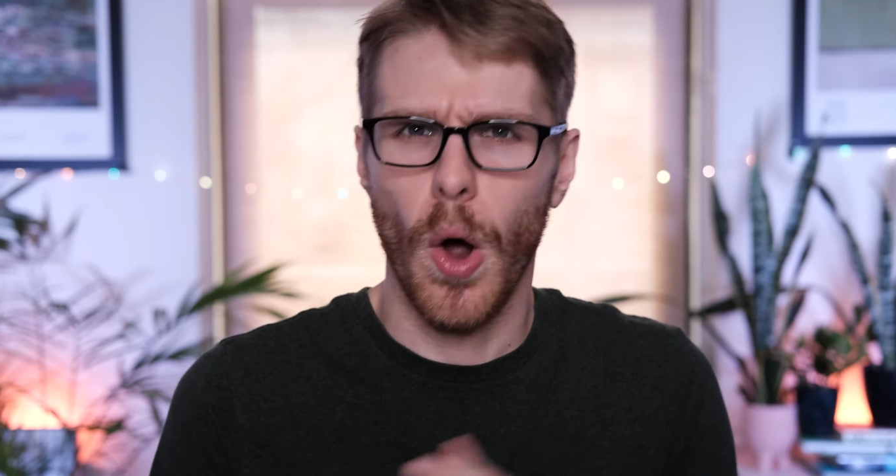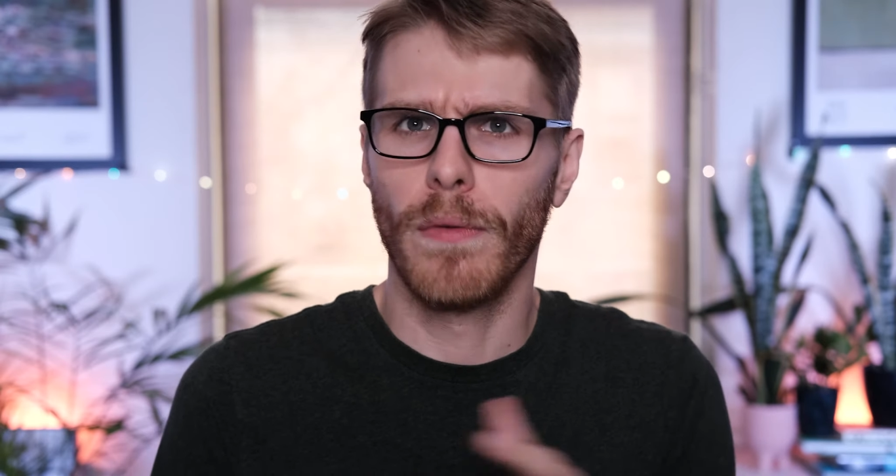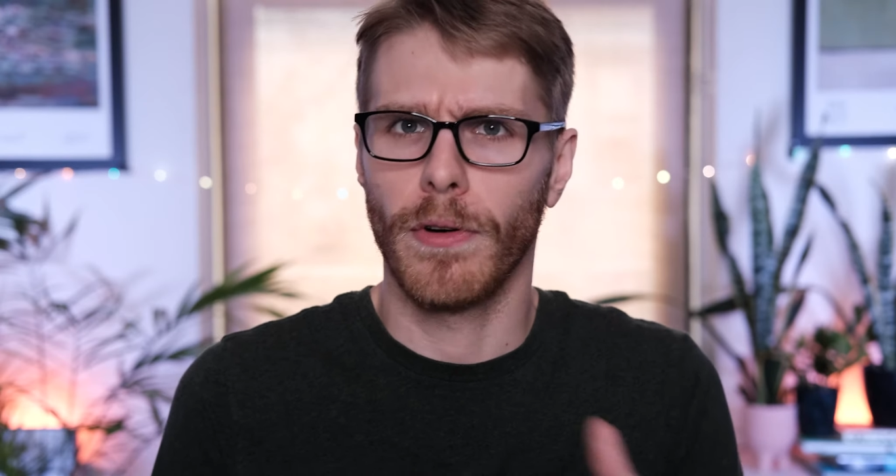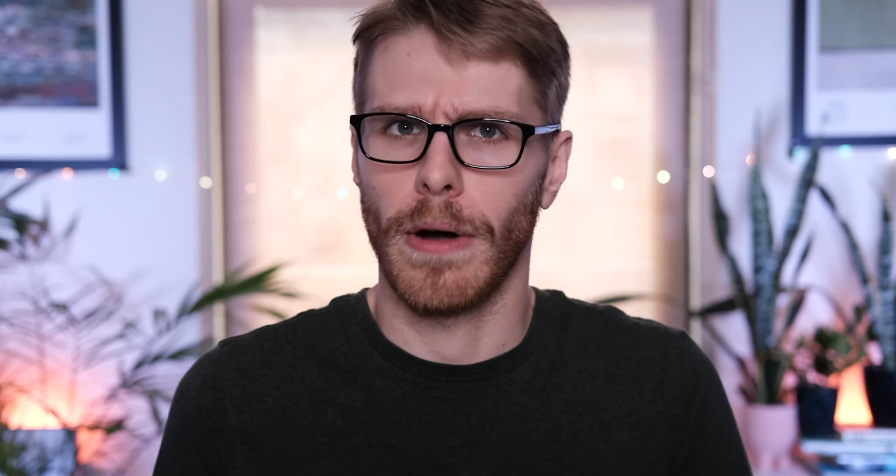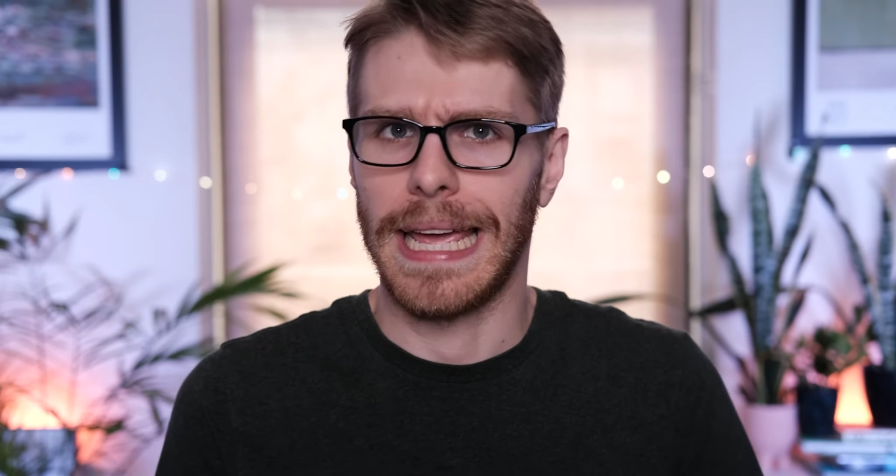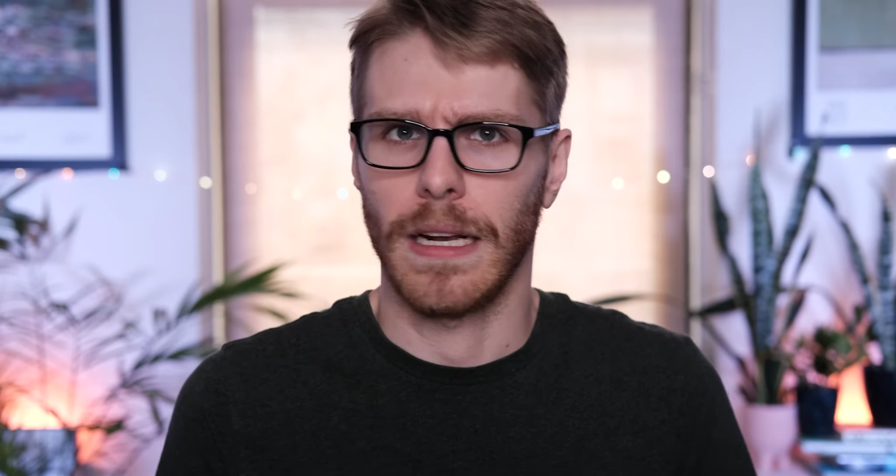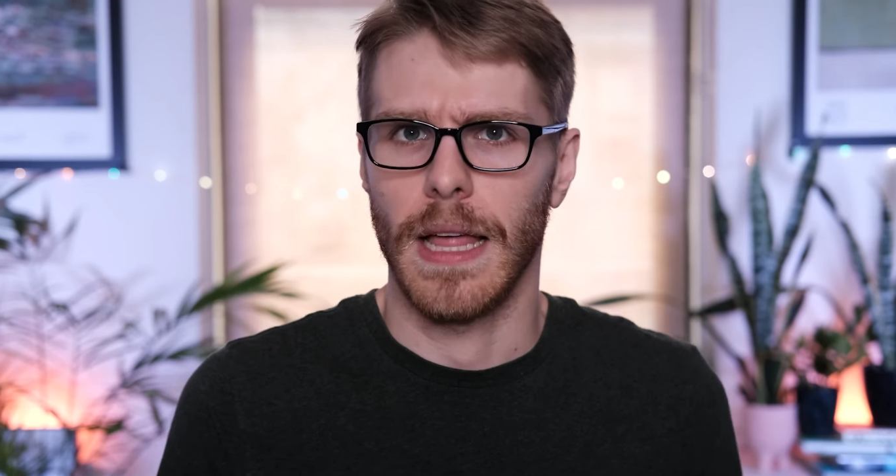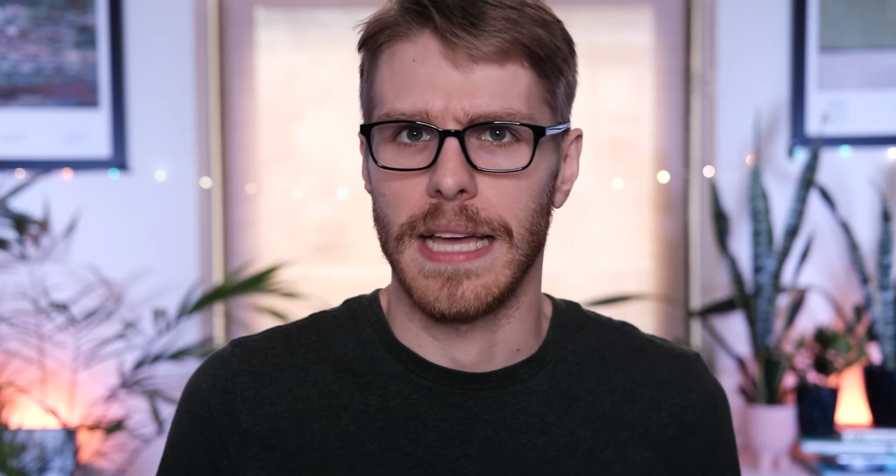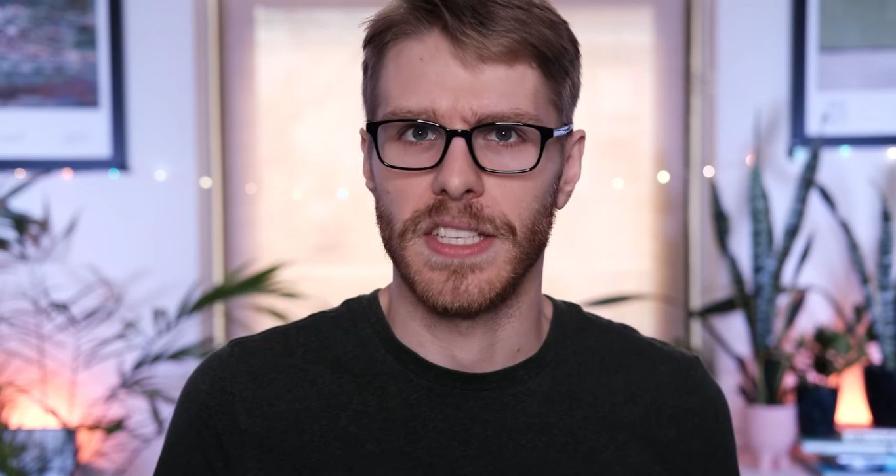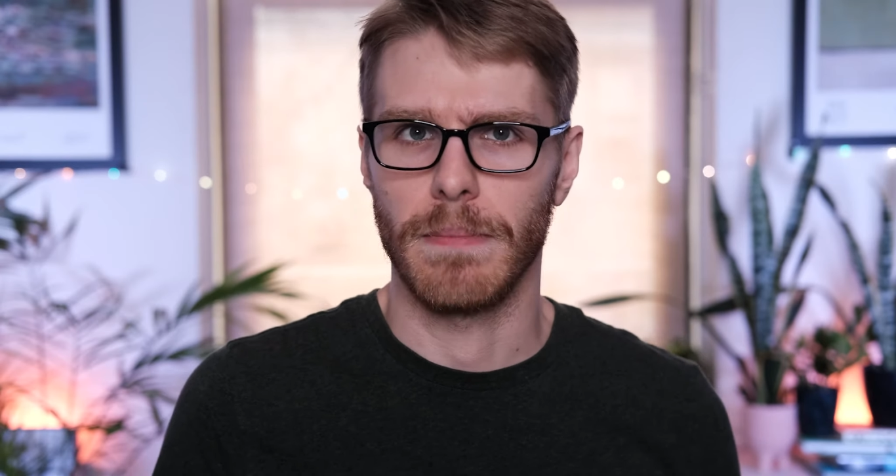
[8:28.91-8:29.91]

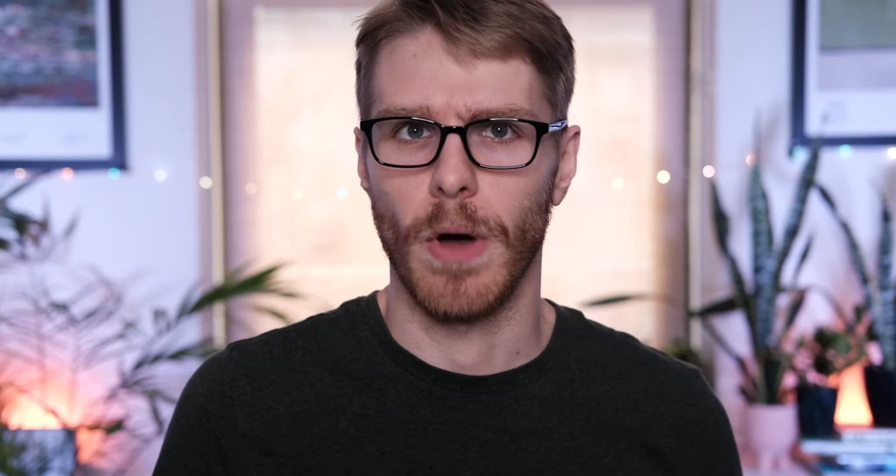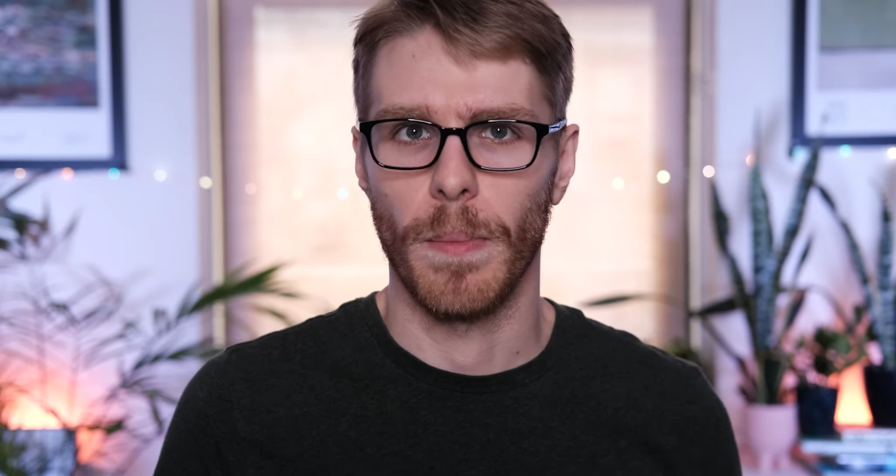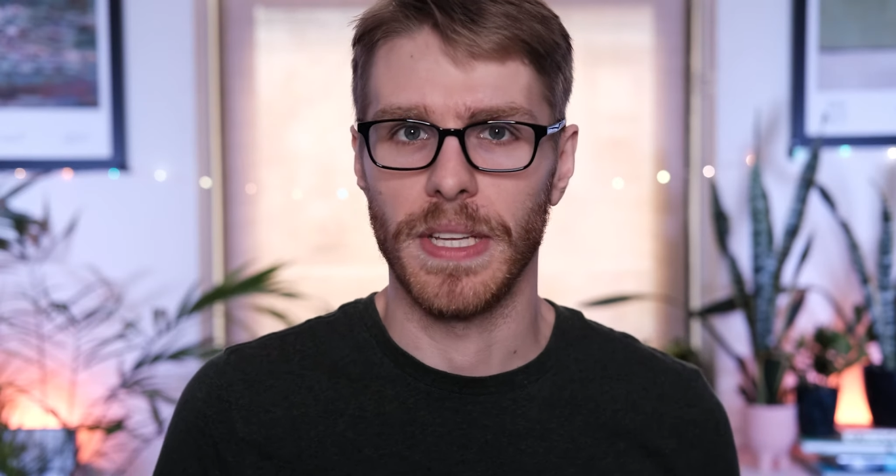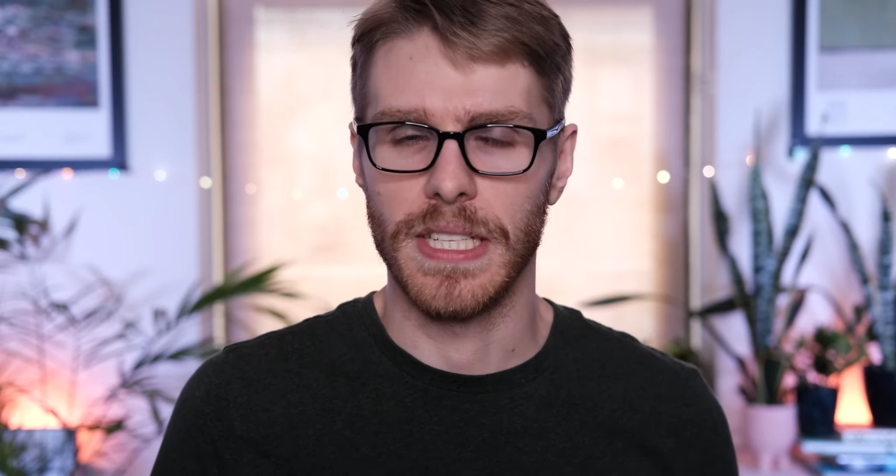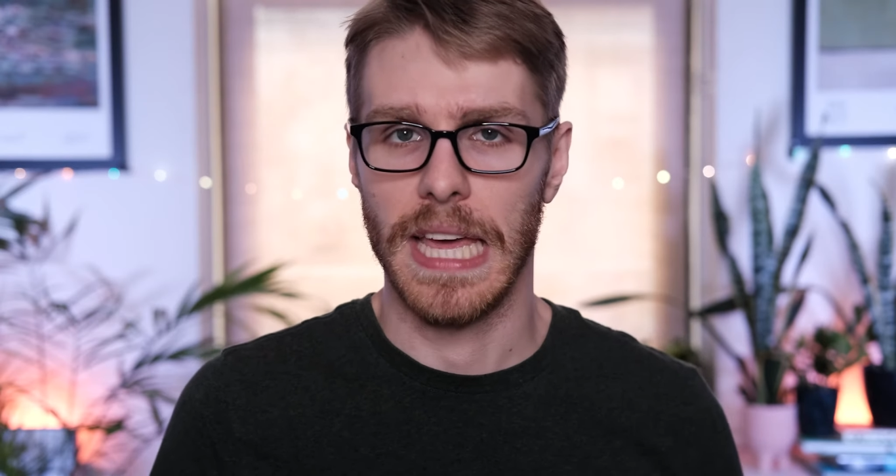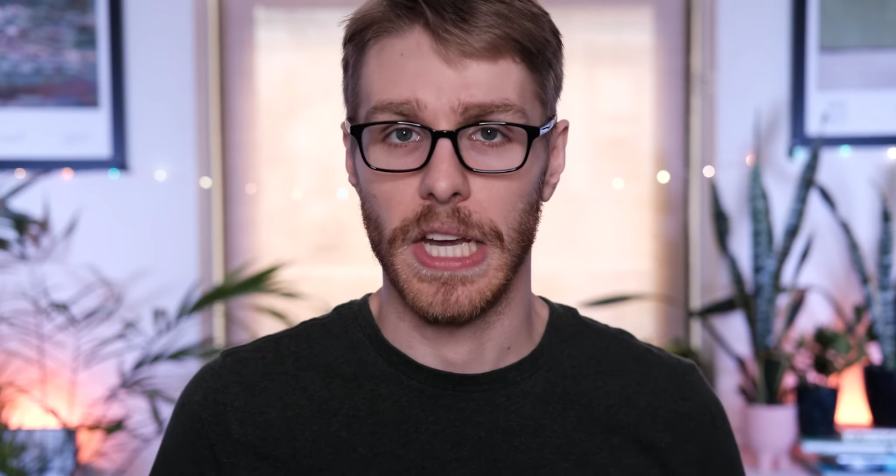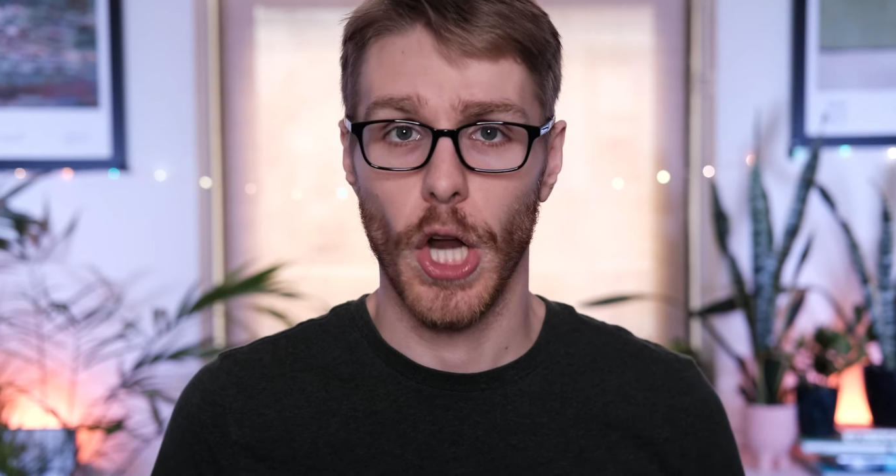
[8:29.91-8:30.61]
overanalyzing moments that